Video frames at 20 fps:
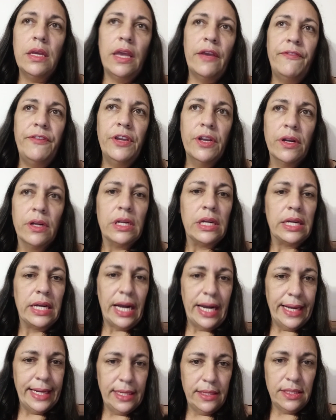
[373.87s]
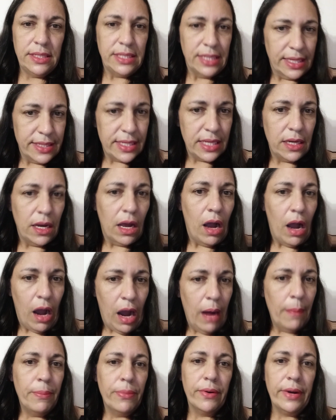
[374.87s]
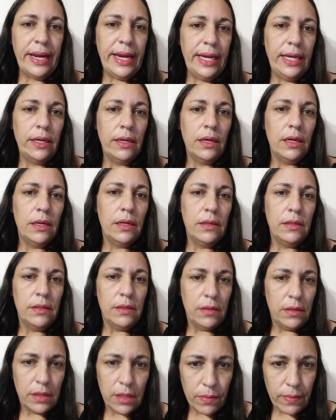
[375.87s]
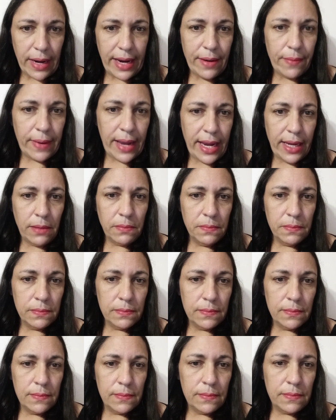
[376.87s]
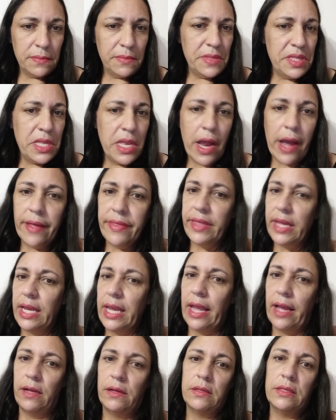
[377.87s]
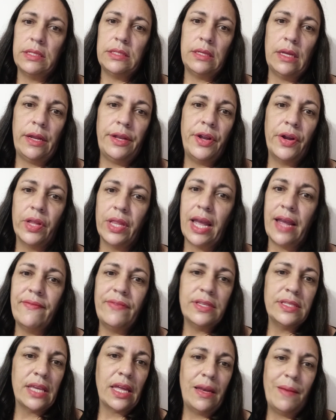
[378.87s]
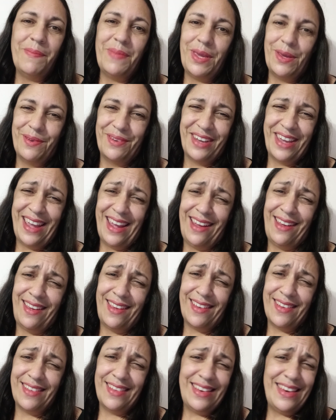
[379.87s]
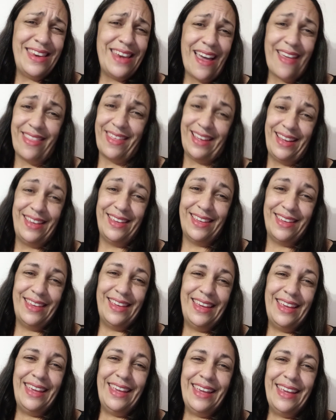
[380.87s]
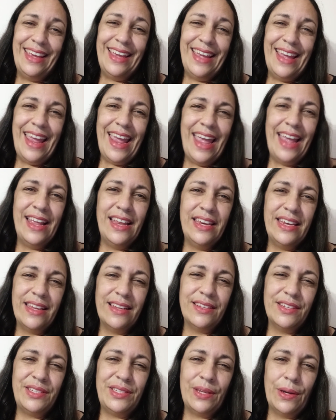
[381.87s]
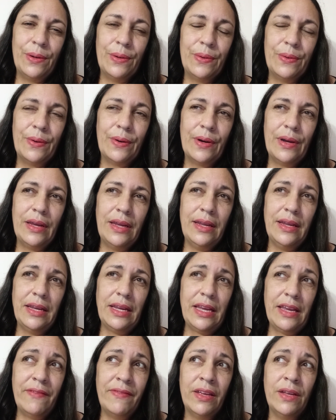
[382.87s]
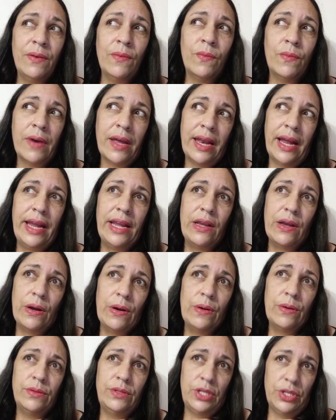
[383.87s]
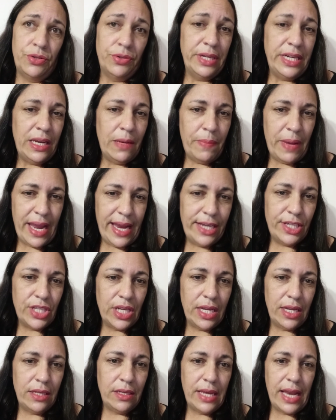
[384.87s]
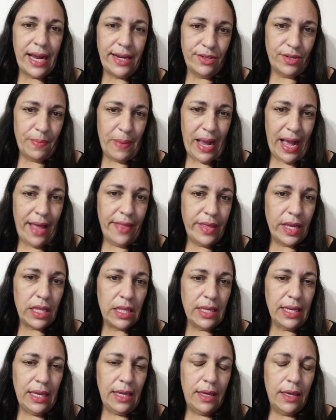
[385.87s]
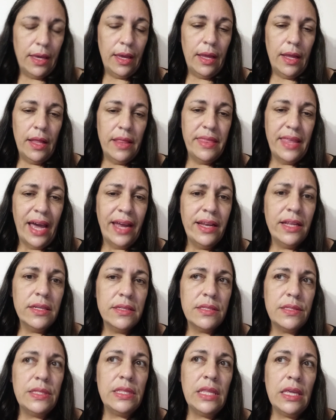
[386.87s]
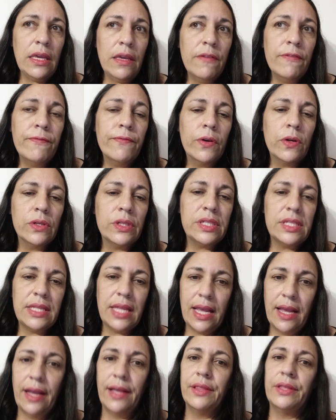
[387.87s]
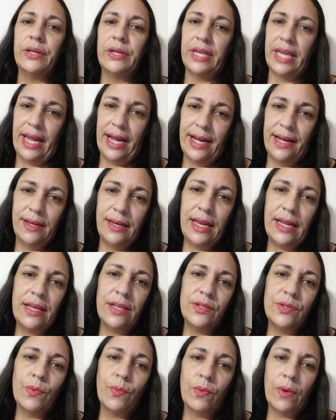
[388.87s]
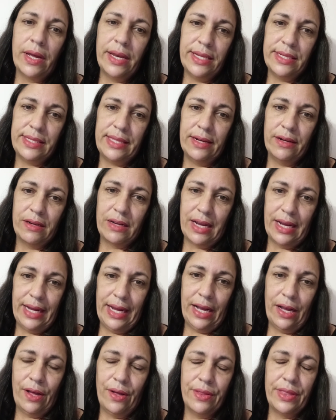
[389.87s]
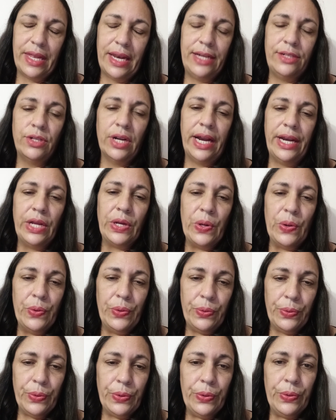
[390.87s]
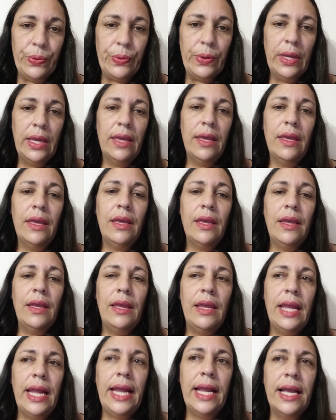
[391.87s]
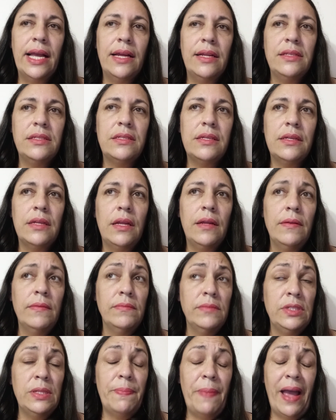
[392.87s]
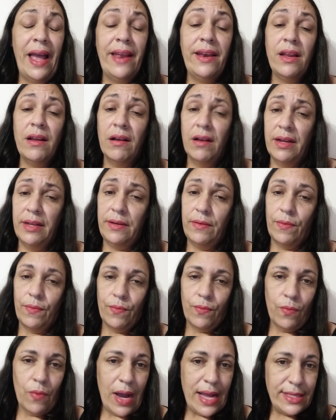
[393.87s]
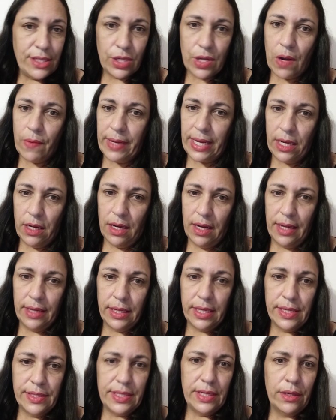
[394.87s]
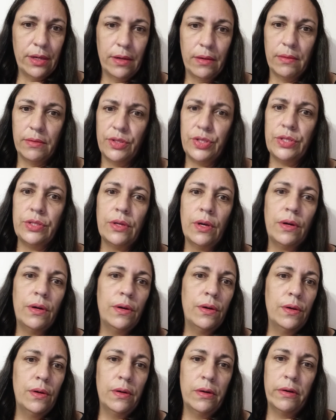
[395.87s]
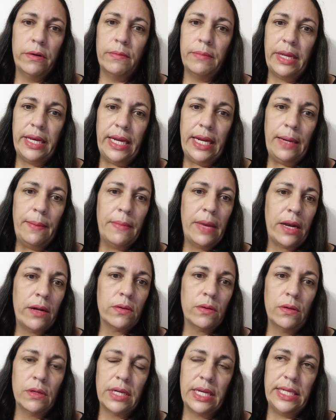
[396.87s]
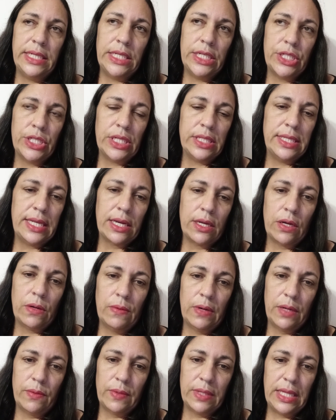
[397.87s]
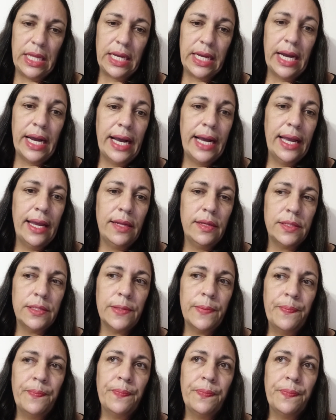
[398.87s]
If your gut doesn't operate the right way, nothing else in your life is going to be okay. Nothing. And so even when I go to treat a patient naturopathically, that is the first thing I look at is what is their gut health. And I try to go through, and depending on what's going on, because there are so many medical conditions that go on with the gut.